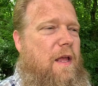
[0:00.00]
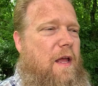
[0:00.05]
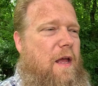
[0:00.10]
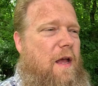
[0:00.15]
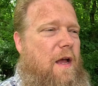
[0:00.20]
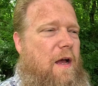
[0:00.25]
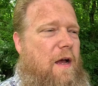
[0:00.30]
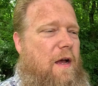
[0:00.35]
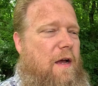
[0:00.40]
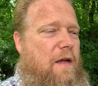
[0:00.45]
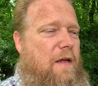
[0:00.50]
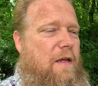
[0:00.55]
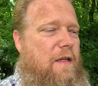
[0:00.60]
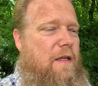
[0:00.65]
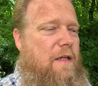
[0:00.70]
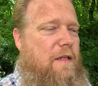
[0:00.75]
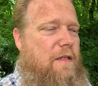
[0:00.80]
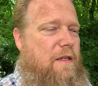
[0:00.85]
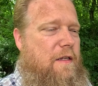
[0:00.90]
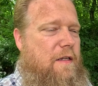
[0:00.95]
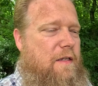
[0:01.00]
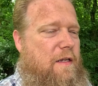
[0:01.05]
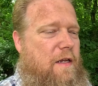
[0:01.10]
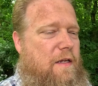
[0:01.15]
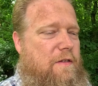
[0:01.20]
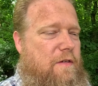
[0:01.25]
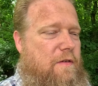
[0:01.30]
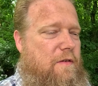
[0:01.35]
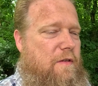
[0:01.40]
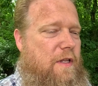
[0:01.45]
It
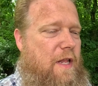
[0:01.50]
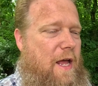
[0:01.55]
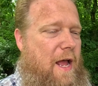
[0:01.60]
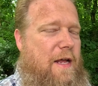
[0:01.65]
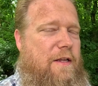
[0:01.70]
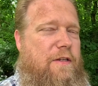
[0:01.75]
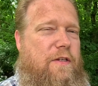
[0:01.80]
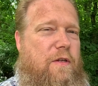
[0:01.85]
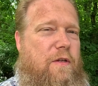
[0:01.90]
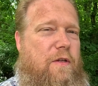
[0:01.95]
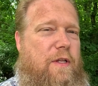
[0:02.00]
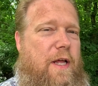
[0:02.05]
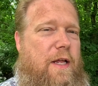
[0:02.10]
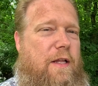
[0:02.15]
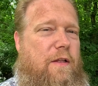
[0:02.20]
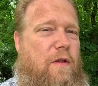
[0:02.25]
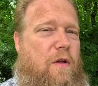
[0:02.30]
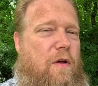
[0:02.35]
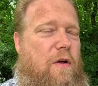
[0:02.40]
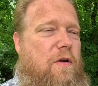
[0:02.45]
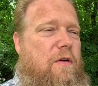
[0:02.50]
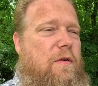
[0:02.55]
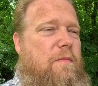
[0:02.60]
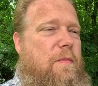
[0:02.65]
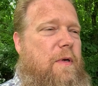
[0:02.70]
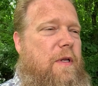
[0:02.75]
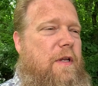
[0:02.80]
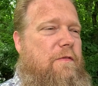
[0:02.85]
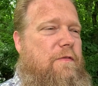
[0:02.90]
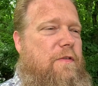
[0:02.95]
doesn't last all that
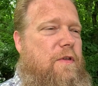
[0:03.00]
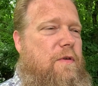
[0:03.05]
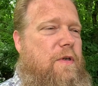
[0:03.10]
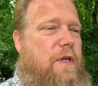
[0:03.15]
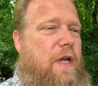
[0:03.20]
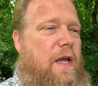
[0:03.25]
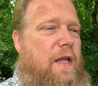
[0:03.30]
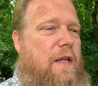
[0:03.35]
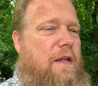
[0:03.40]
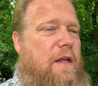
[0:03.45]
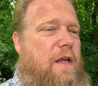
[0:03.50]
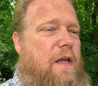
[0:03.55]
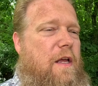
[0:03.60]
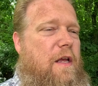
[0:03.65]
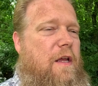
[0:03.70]
long, but if you can